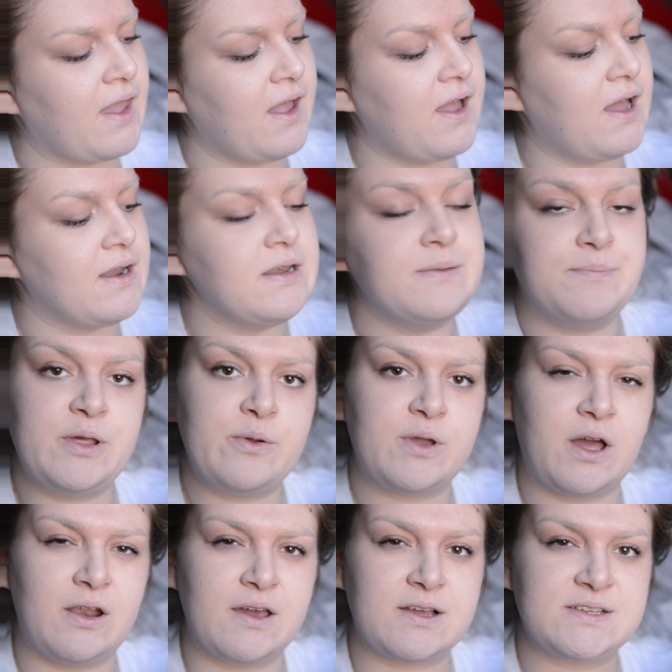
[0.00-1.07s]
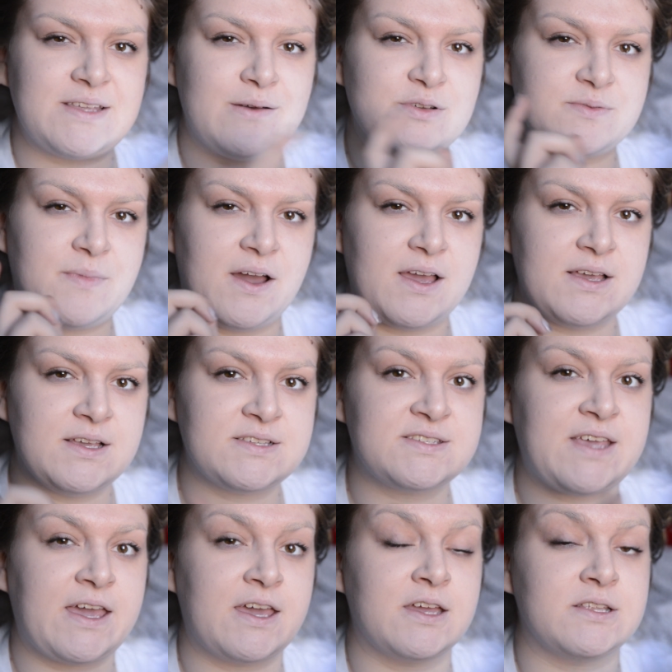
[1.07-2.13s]
and blue colour because that was my
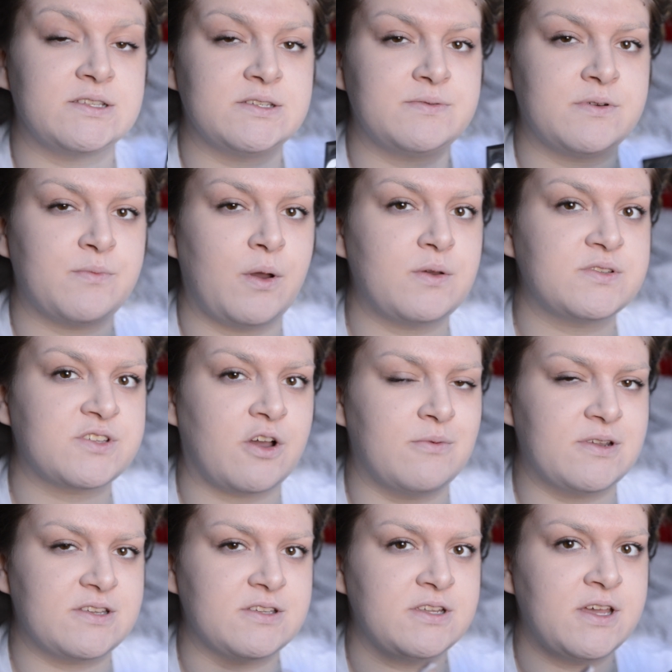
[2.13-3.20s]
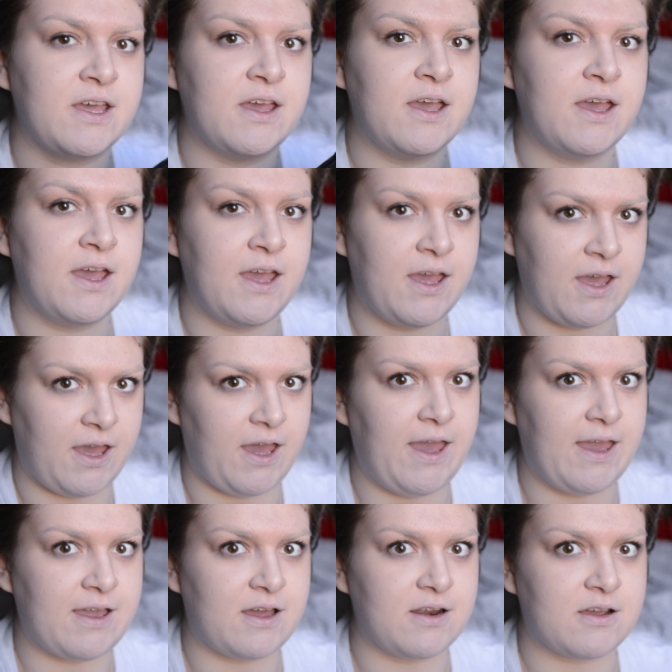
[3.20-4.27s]
second most common
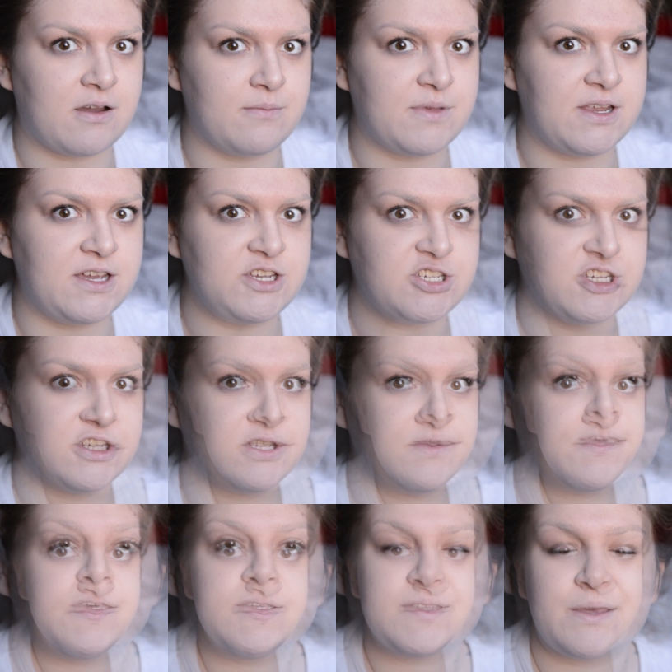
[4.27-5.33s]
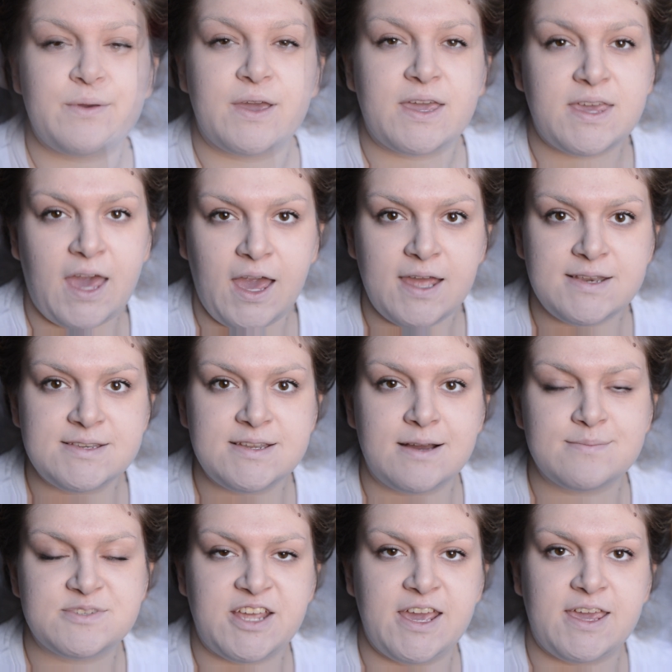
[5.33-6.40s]
hair colour combination. So again
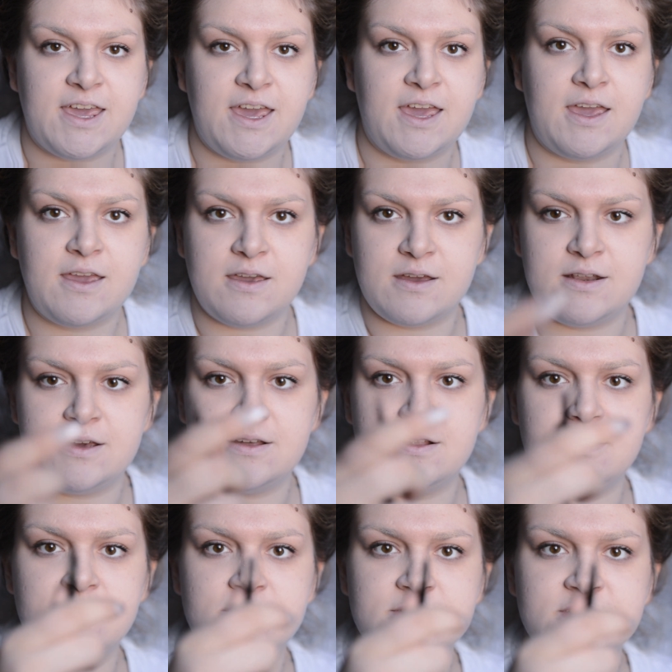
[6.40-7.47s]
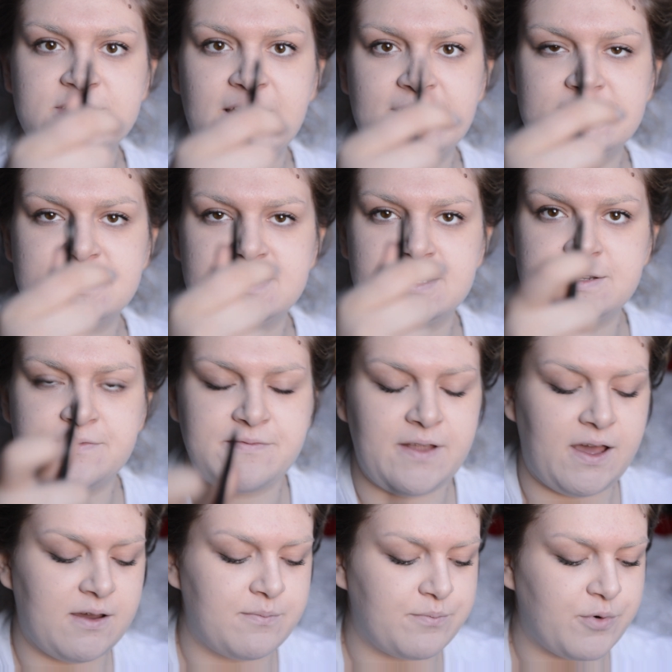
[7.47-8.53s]
I'm taking a little slanted
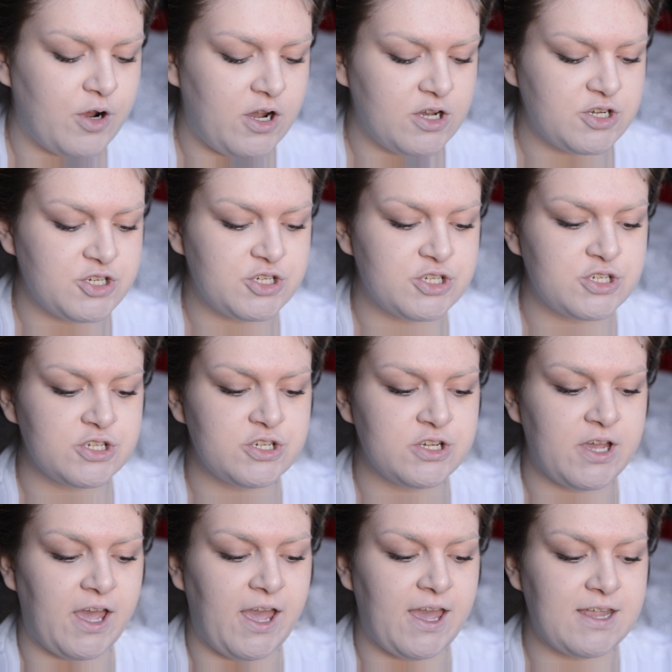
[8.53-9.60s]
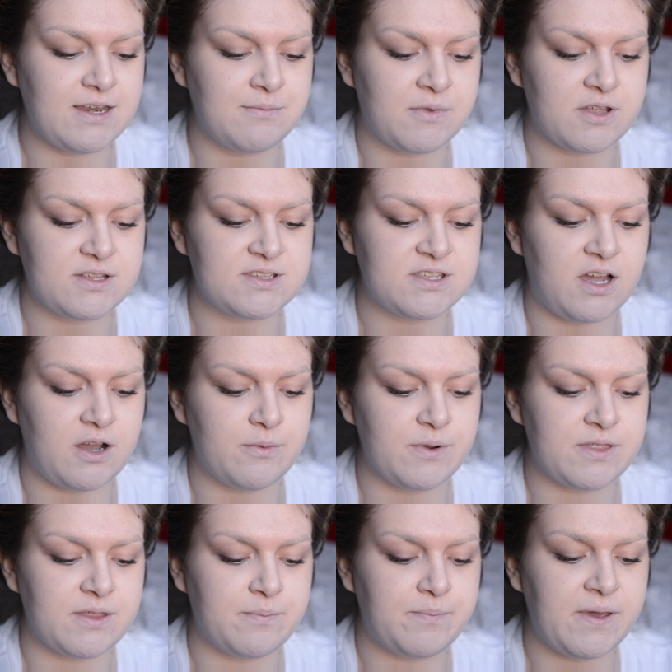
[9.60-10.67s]
flat brush and I'm going to start
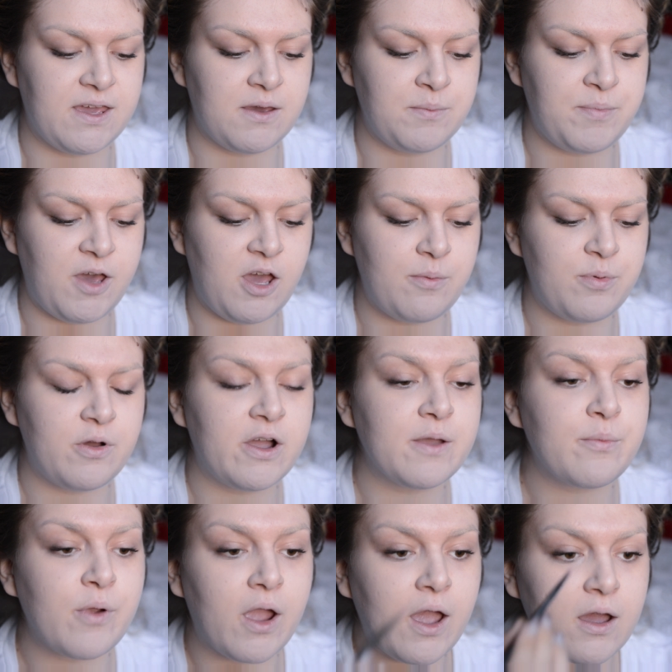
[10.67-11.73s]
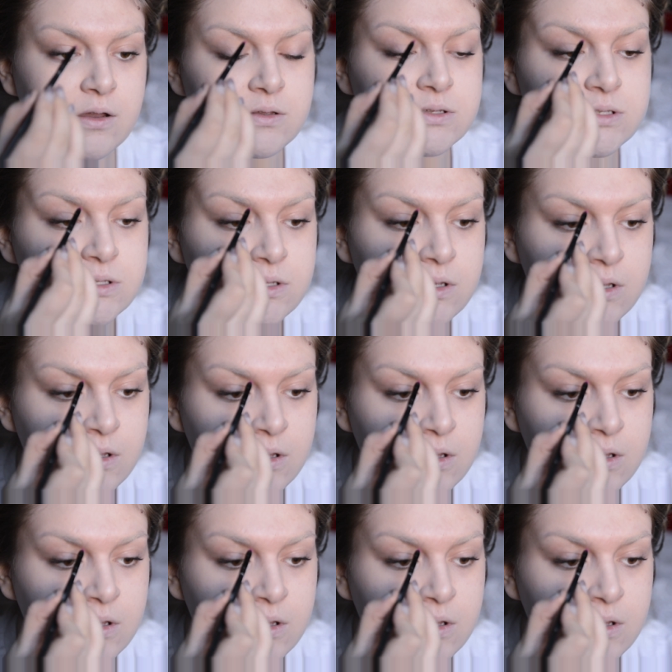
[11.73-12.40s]
with the pink and purple eyebrows